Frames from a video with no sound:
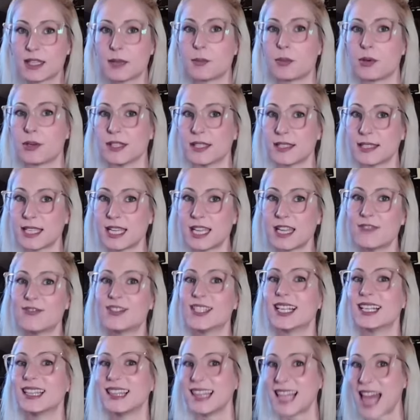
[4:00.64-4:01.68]
the perceived
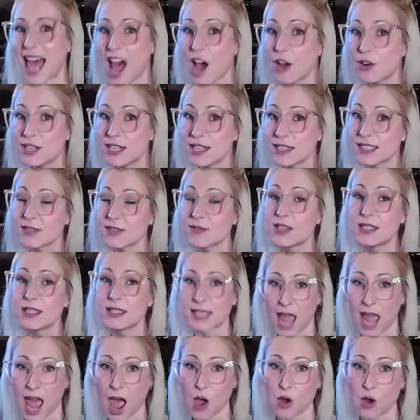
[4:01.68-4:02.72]
loudness of the
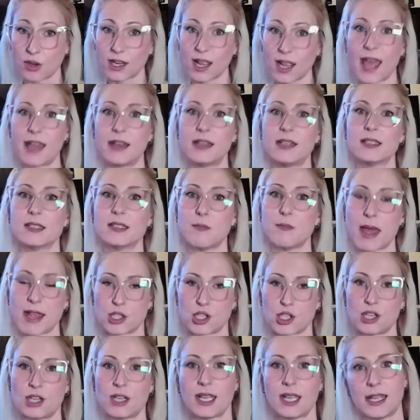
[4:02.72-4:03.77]
sound and is
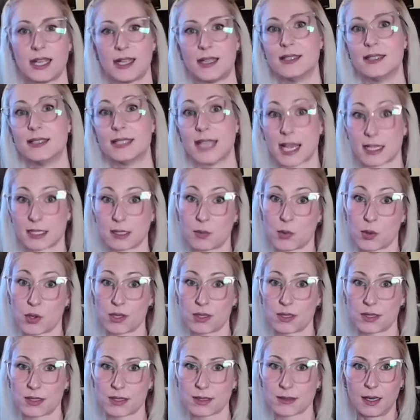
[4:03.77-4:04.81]
measured in
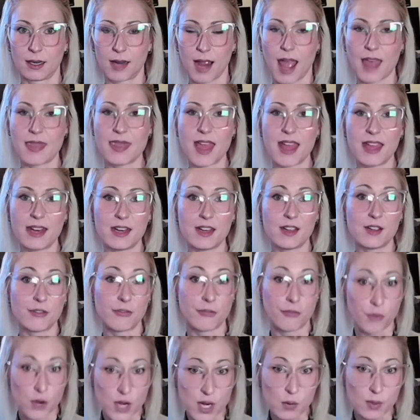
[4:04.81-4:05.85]
decibels. And then
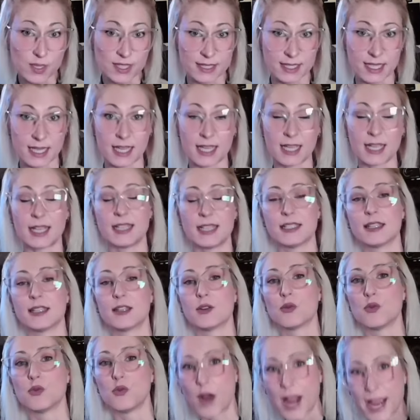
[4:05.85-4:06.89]
frequency is
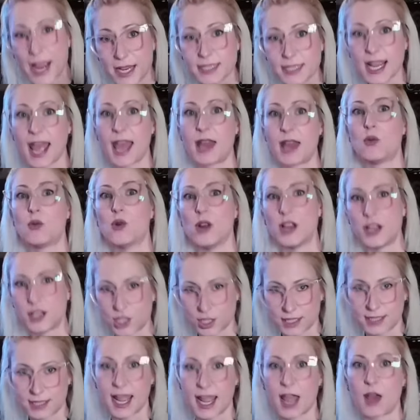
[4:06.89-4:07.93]
the rate at which
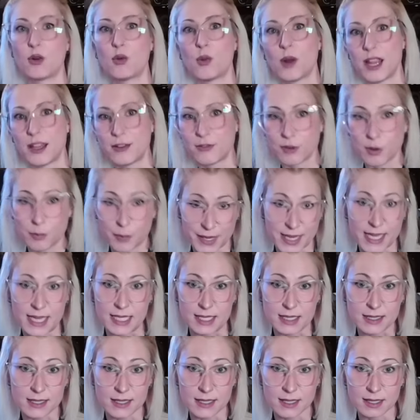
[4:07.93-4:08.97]
a sound wave
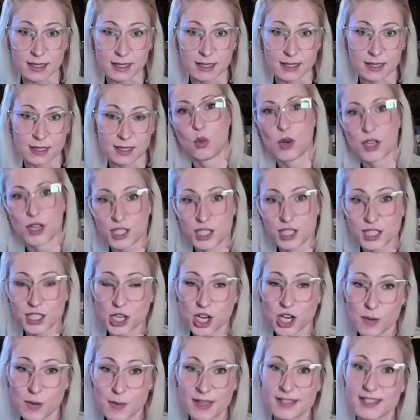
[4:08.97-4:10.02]
repeats, which
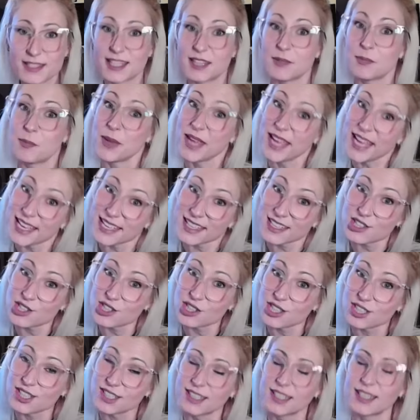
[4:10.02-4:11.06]
determines the
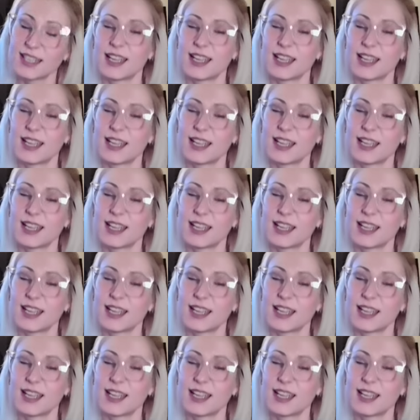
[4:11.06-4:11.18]
pitch